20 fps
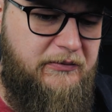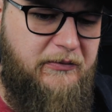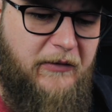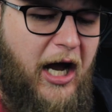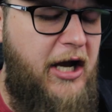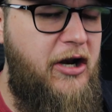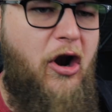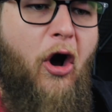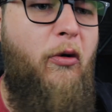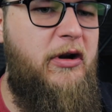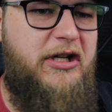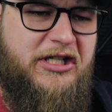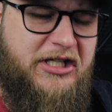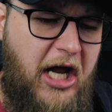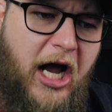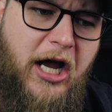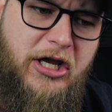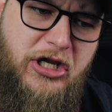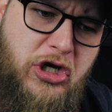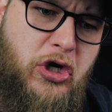I know it's
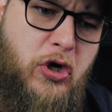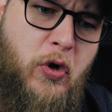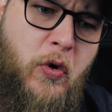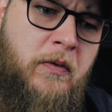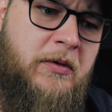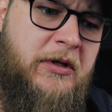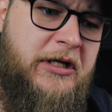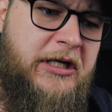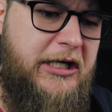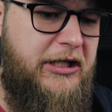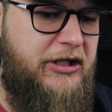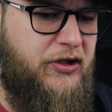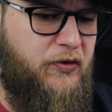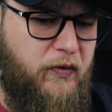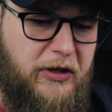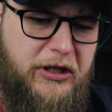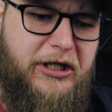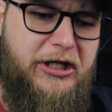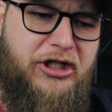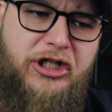not you, it's
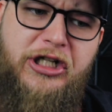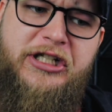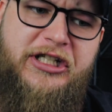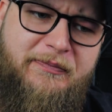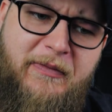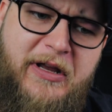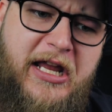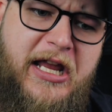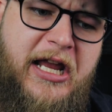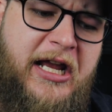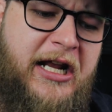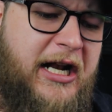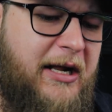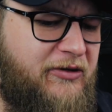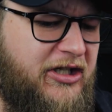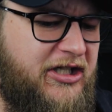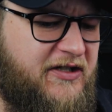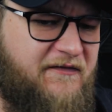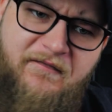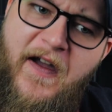really just me, and I'm
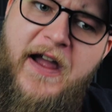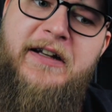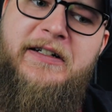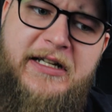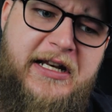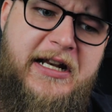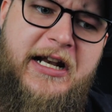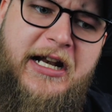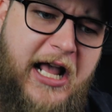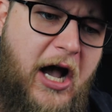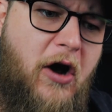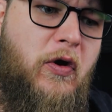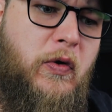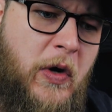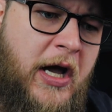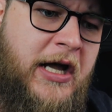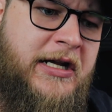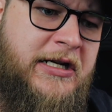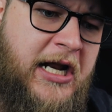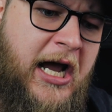just venting it out
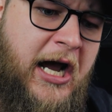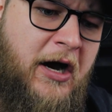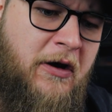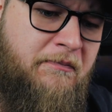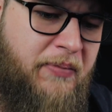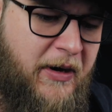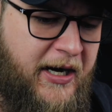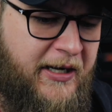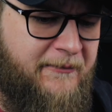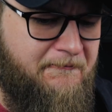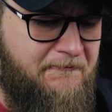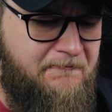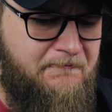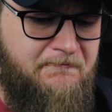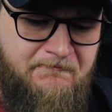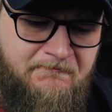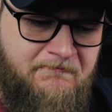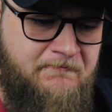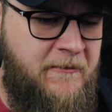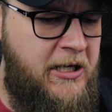right now, but
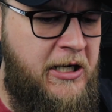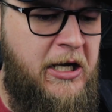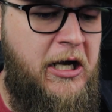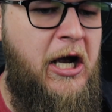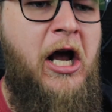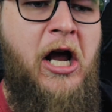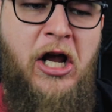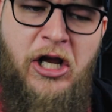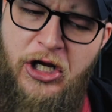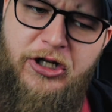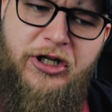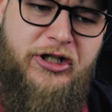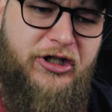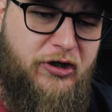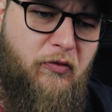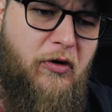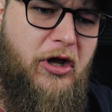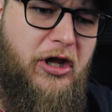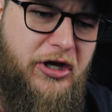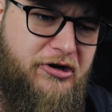you're just
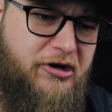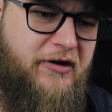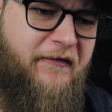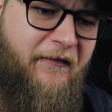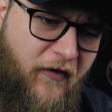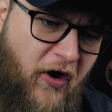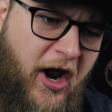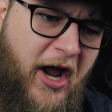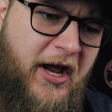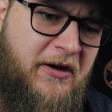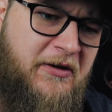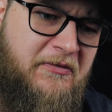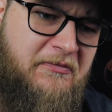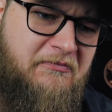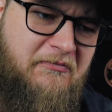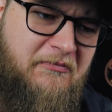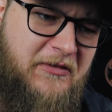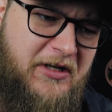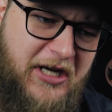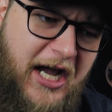a really good friend.
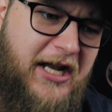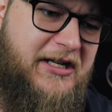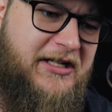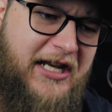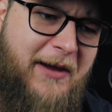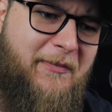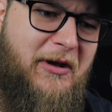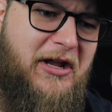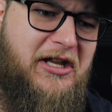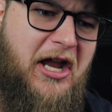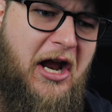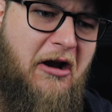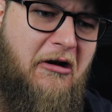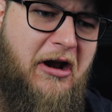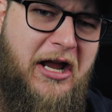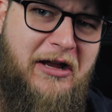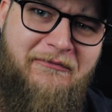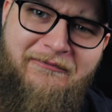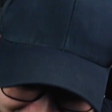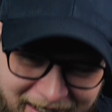God damn it,
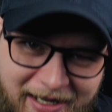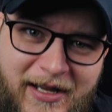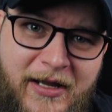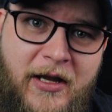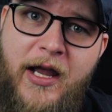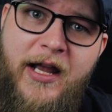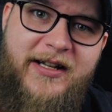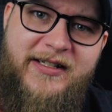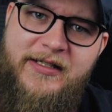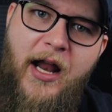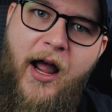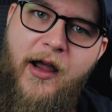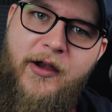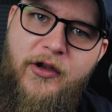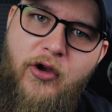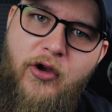Gary, it's not